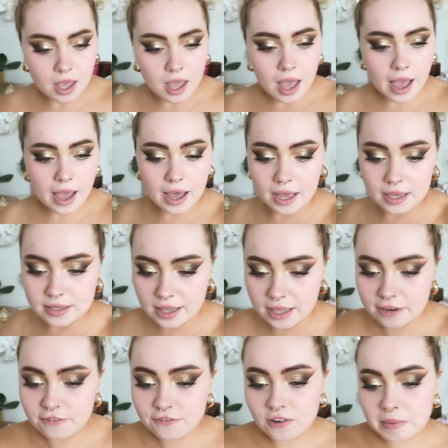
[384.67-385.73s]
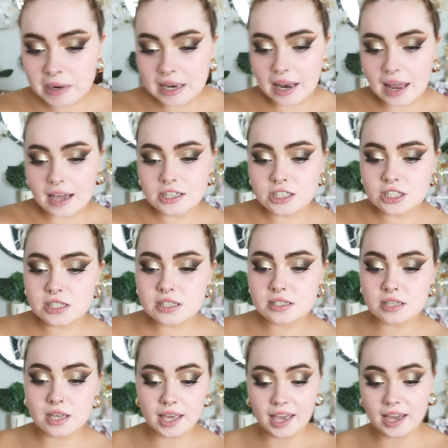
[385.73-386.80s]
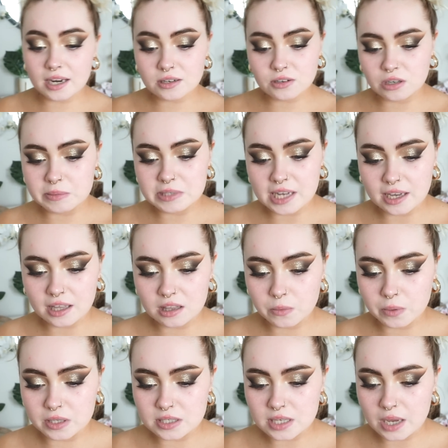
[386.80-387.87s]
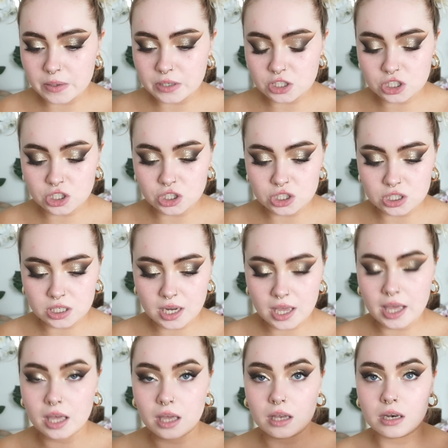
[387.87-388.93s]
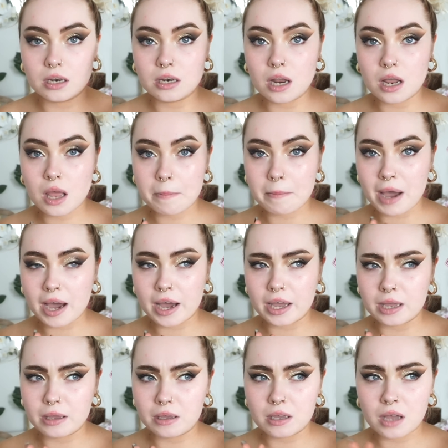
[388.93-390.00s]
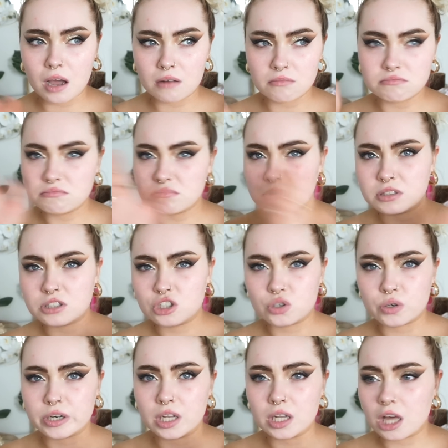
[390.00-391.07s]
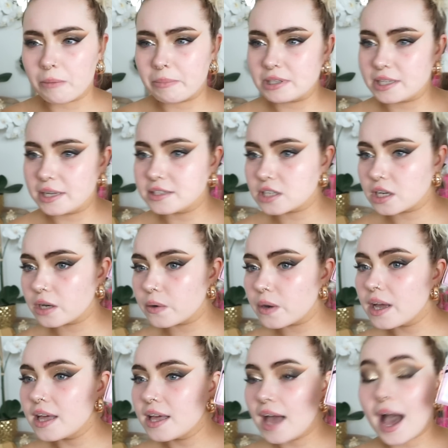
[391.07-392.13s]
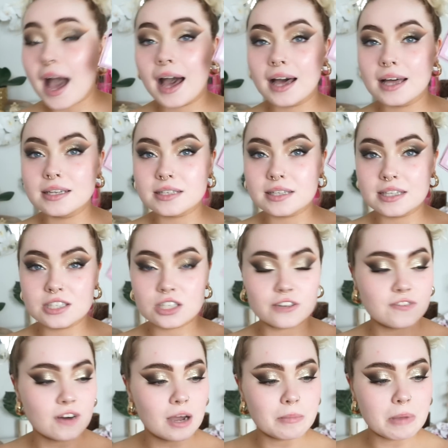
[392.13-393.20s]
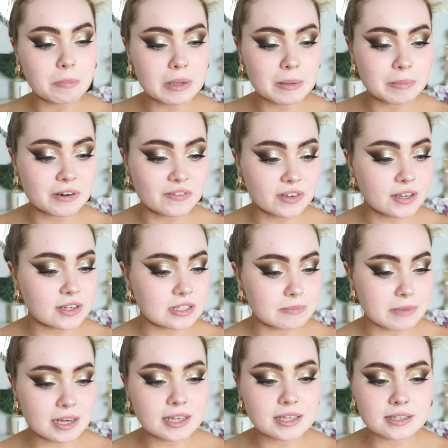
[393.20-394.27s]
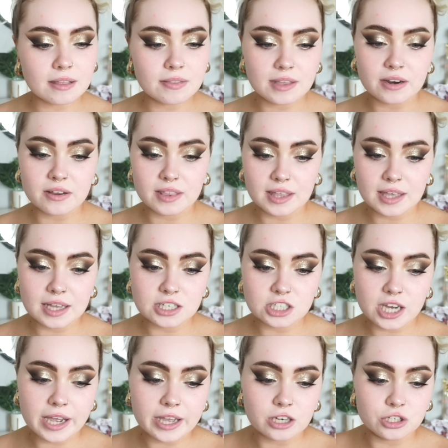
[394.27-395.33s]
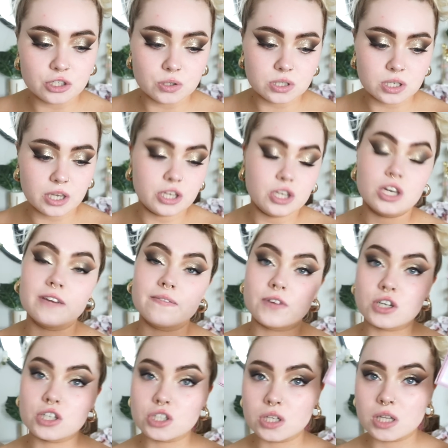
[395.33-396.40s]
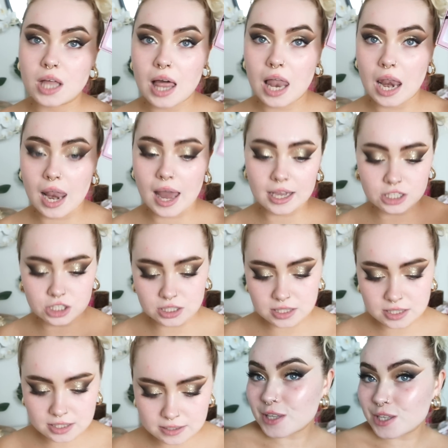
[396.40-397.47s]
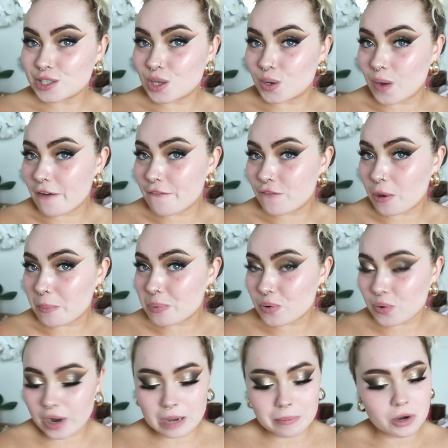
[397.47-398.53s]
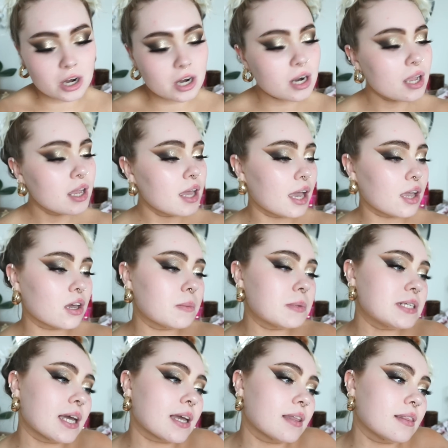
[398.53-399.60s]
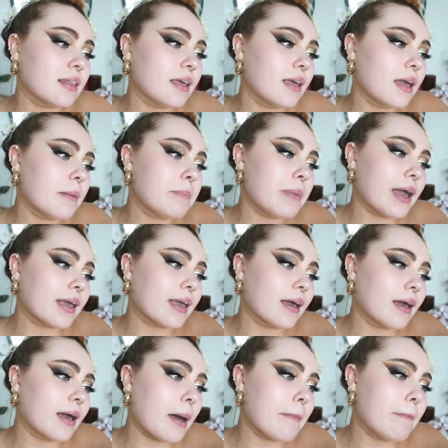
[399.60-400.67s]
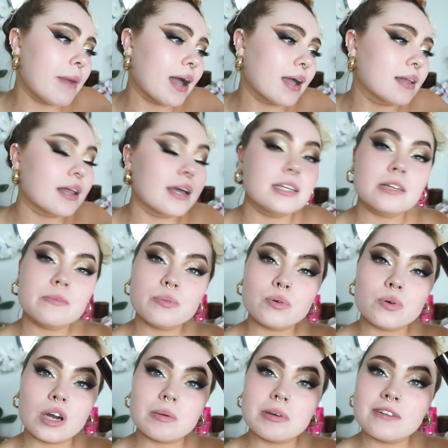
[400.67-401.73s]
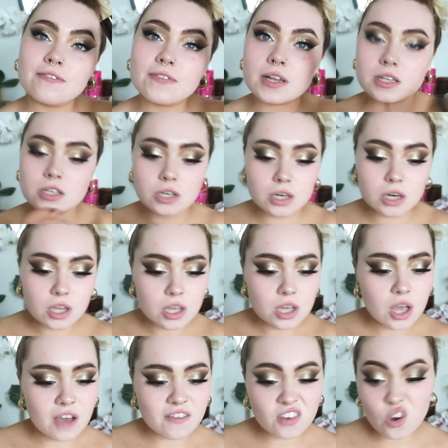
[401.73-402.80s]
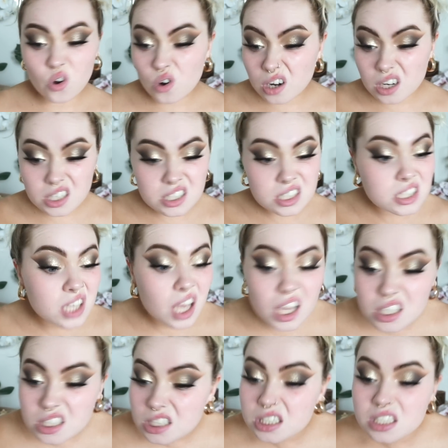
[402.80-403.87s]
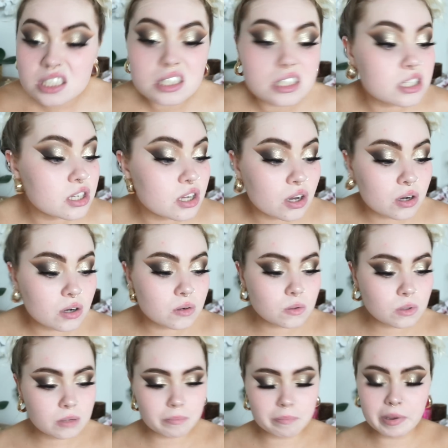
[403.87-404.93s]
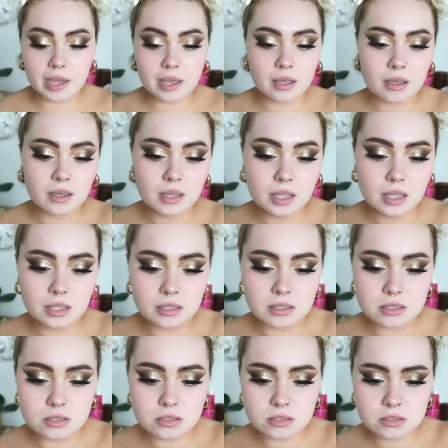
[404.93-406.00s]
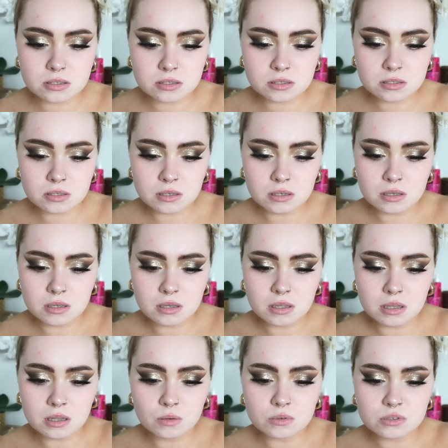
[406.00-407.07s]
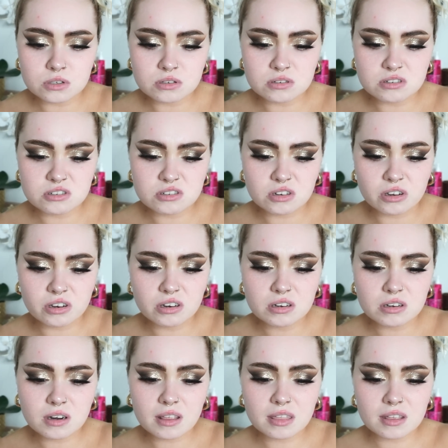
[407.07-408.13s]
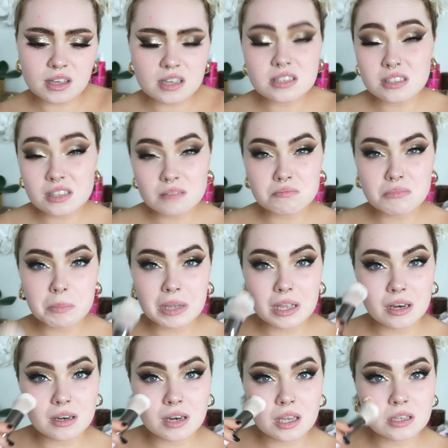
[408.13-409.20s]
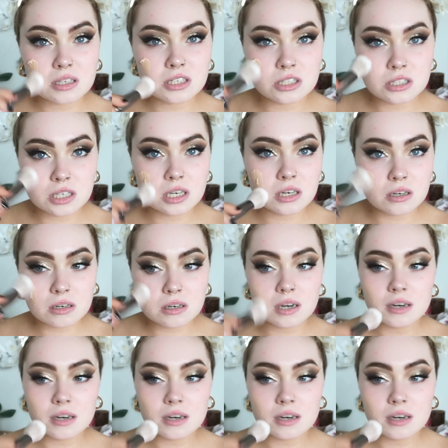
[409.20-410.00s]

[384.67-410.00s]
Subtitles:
And then for my lashes, again, I'm going to be taking the ones I was using in my tutorial a couple of days ago. And these are from Be Perfect Cosmetics and they are the Jack Jussa Universal Lashes. So for primer, I'm going to be taking the Becca Backlight Prime and Filter. Of course, as you know, Becca is closing down, I think, is it maybe next year